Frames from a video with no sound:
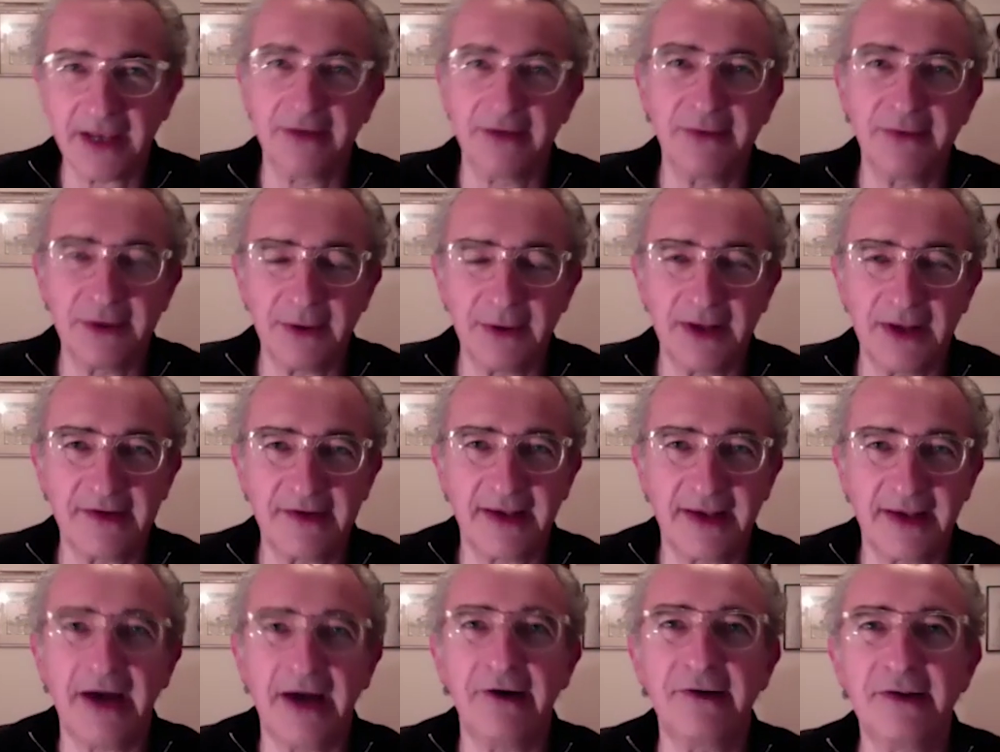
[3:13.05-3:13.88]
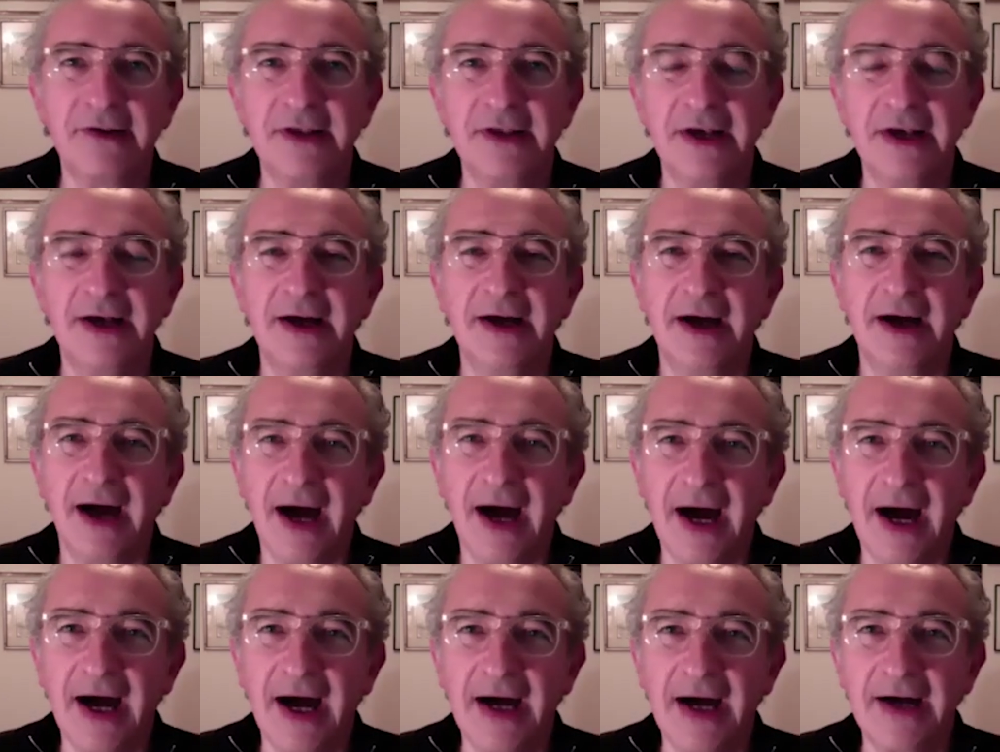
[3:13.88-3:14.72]
we went down
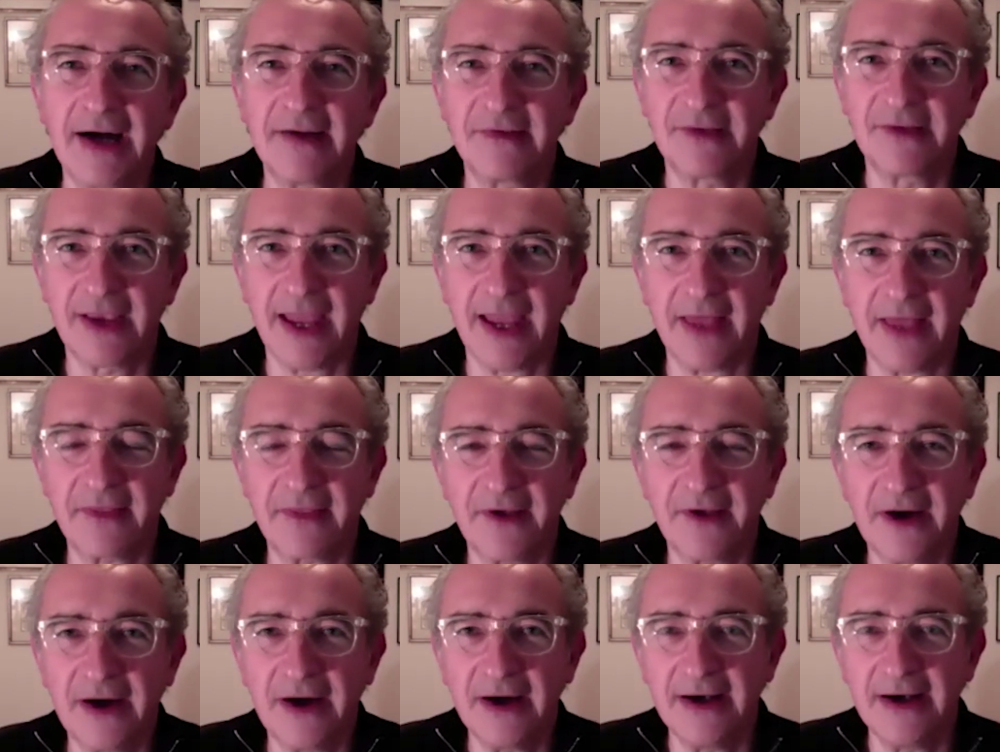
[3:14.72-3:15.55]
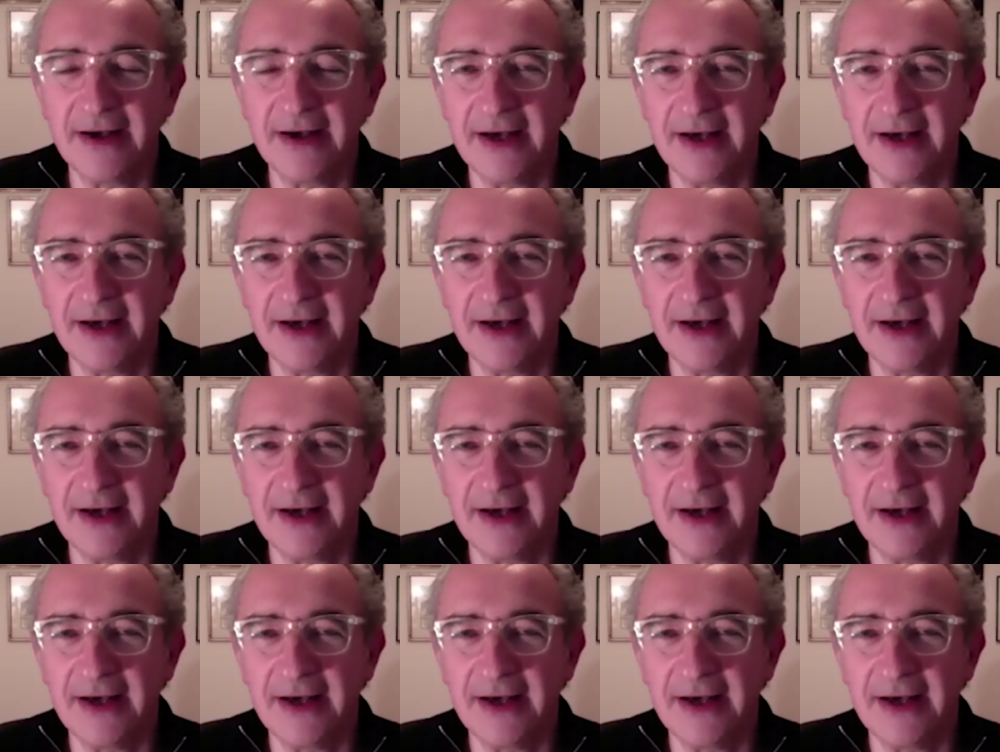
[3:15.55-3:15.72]
uh, together,